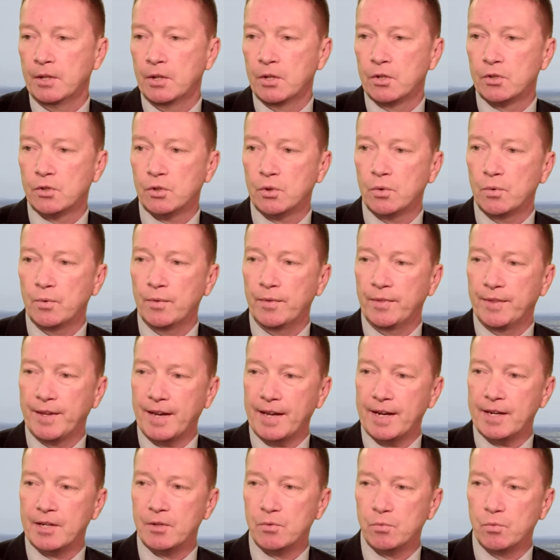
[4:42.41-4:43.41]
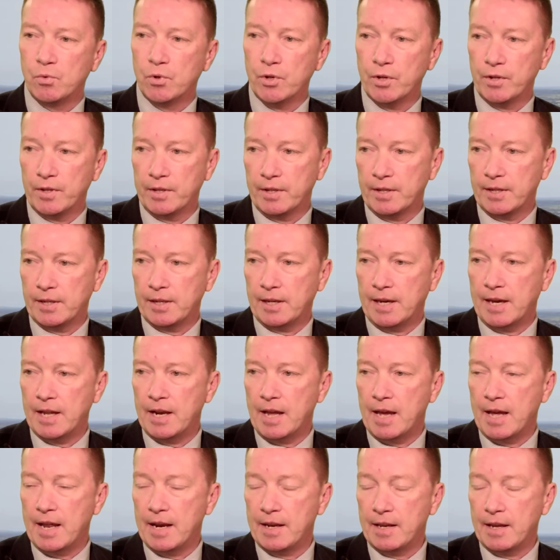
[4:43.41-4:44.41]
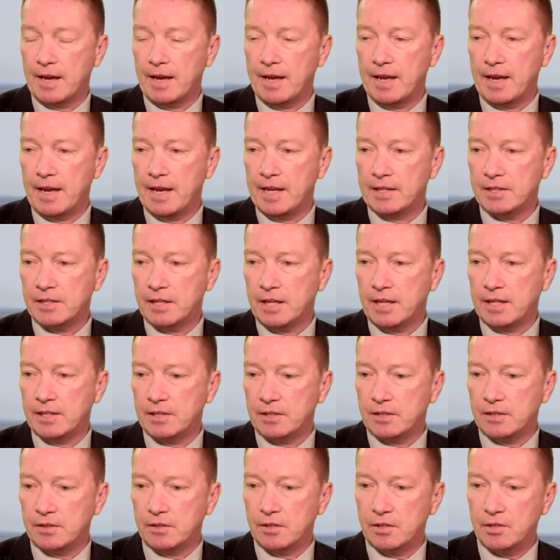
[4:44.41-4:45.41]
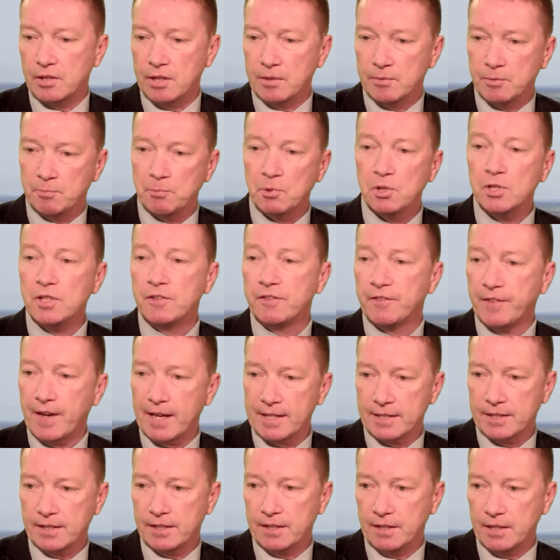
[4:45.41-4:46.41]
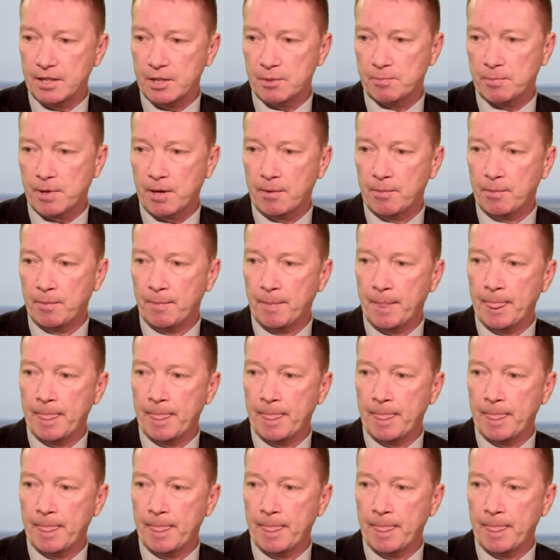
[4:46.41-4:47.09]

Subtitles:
So that is one of it's multifaceted, this problem.